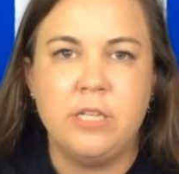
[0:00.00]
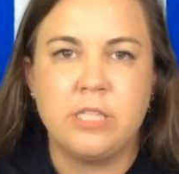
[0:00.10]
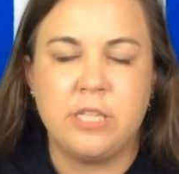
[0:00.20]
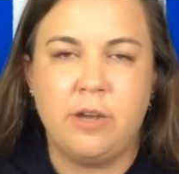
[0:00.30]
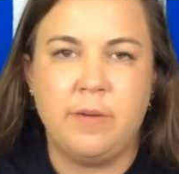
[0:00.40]

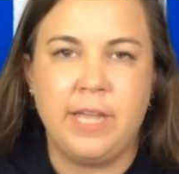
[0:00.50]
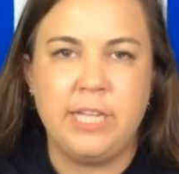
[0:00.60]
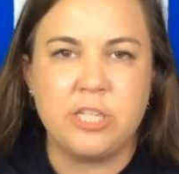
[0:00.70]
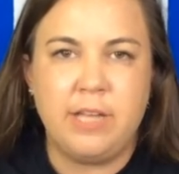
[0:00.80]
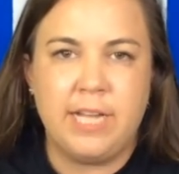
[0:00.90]
So
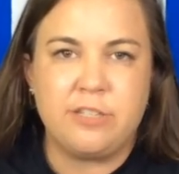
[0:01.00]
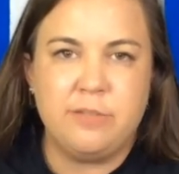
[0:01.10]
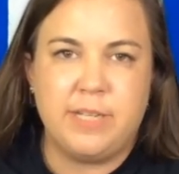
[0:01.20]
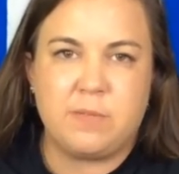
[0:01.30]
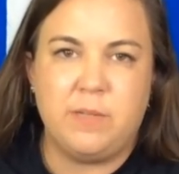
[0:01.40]
each
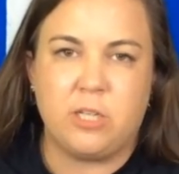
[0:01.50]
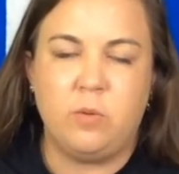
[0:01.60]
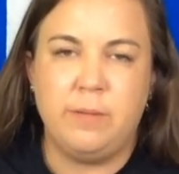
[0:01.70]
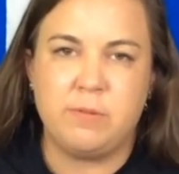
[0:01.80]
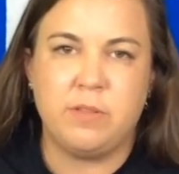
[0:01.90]
classroom has been
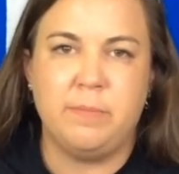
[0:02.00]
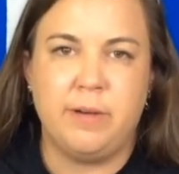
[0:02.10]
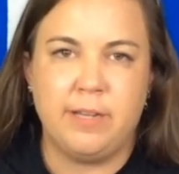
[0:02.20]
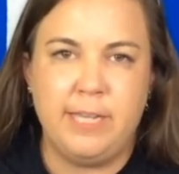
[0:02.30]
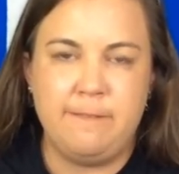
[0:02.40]
equipped with a
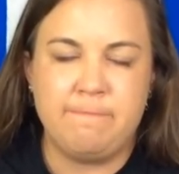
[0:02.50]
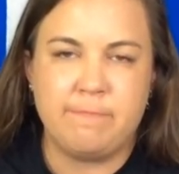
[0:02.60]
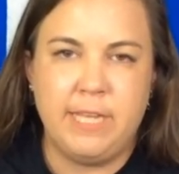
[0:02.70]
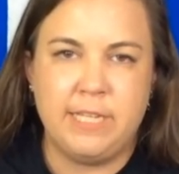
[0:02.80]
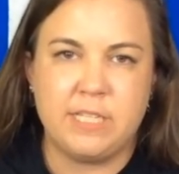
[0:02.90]
bucket.
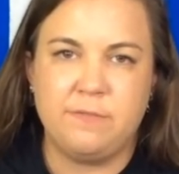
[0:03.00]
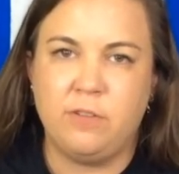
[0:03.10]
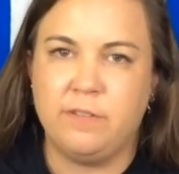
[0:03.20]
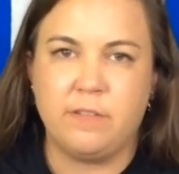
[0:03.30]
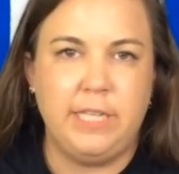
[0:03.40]
It is
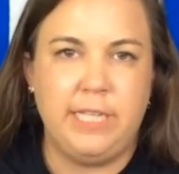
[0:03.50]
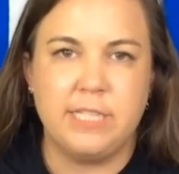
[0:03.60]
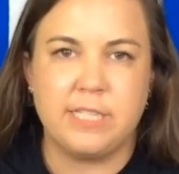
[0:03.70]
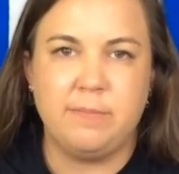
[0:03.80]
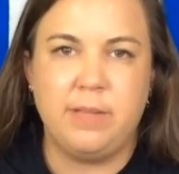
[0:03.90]
full of
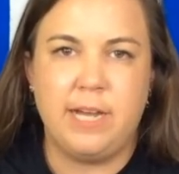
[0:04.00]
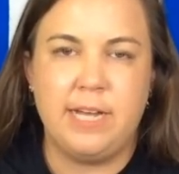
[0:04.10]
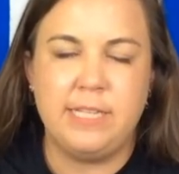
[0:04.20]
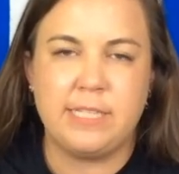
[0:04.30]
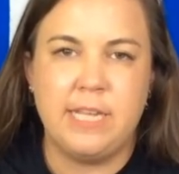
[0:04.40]
cleaning
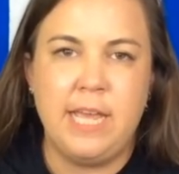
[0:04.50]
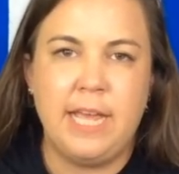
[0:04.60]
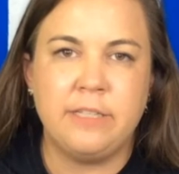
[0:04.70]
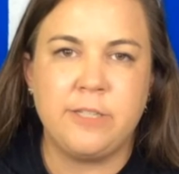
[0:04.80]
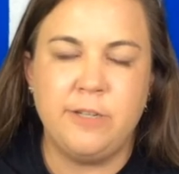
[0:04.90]
supplies,
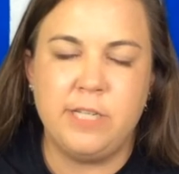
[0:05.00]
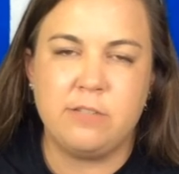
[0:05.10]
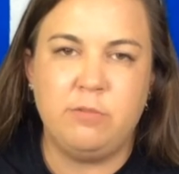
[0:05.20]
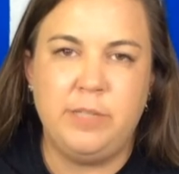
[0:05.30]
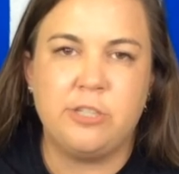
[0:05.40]
and
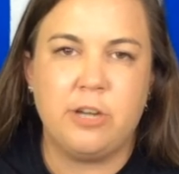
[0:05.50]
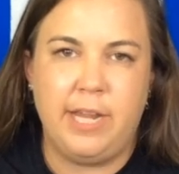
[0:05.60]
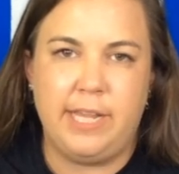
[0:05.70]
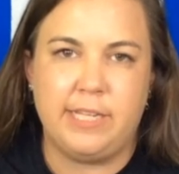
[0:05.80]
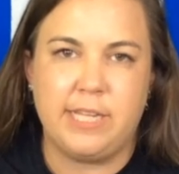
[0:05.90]
students will be
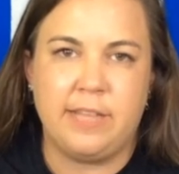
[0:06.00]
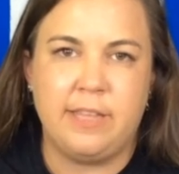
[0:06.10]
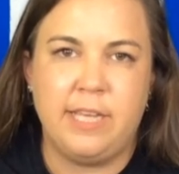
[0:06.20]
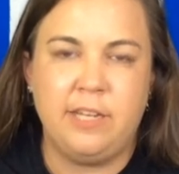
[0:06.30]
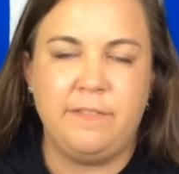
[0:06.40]
trained. At
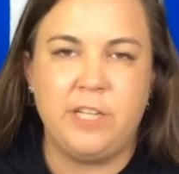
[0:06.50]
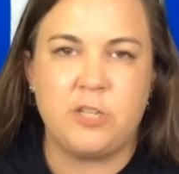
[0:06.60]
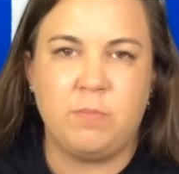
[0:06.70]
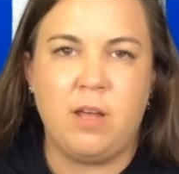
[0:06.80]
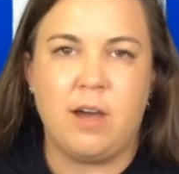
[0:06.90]
the end of
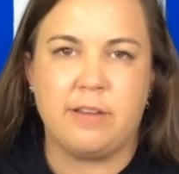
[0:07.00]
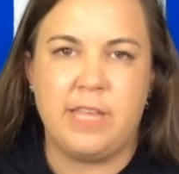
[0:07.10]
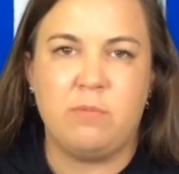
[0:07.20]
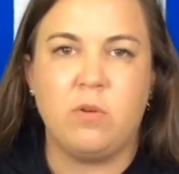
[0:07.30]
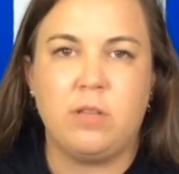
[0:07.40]
each block,
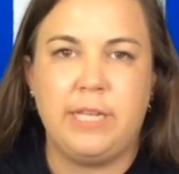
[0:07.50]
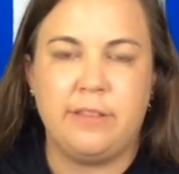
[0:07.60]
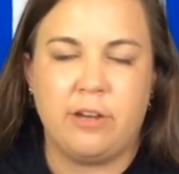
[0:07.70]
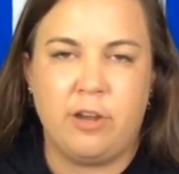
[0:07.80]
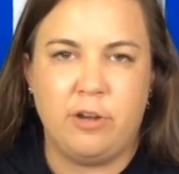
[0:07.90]
they will clean
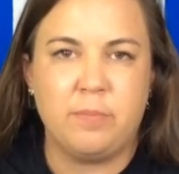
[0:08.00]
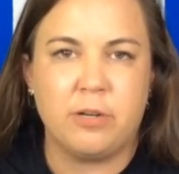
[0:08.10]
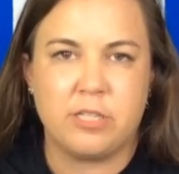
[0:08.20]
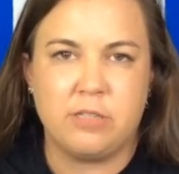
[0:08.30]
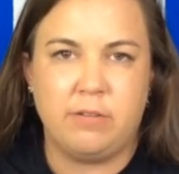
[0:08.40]
their own
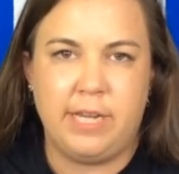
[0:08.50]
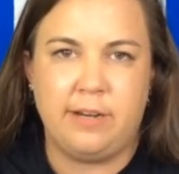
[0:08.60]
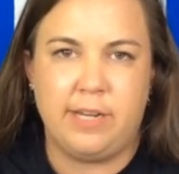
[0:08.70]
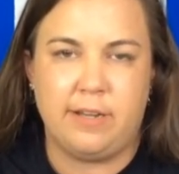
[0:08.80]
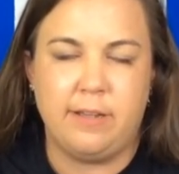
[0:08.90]
personal
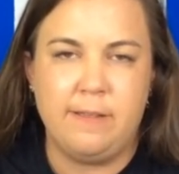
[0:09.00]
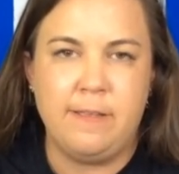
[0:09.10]
area.